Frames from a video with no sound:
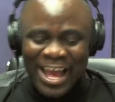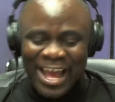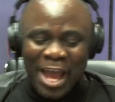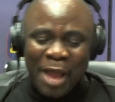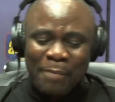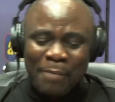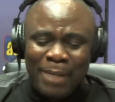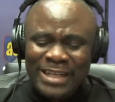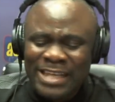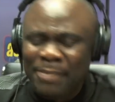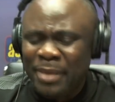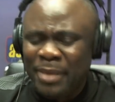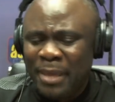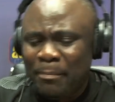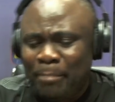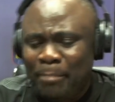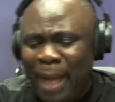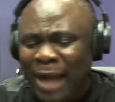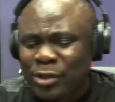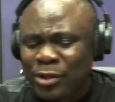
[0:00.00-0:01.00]
But
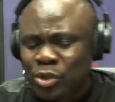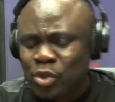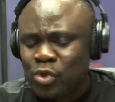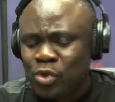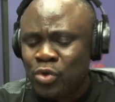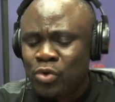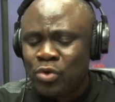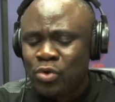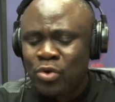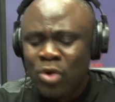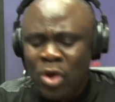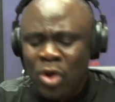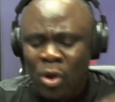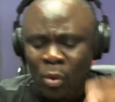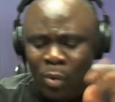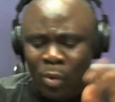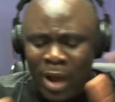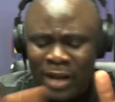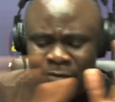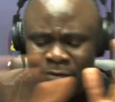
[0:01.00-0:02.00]
back to
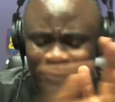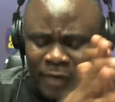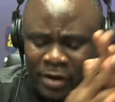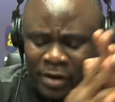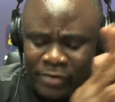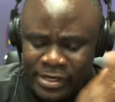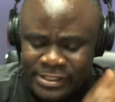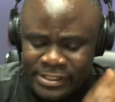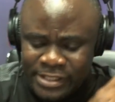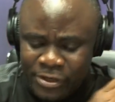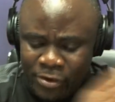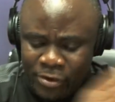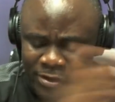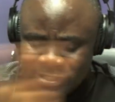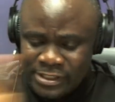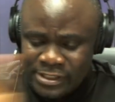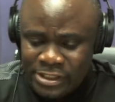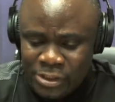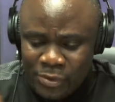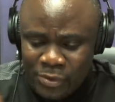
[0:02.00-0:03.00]
one very
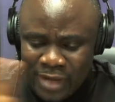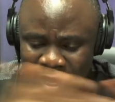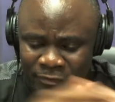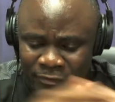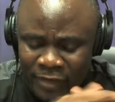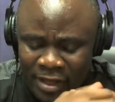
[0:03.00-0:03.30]
serious issue. Now,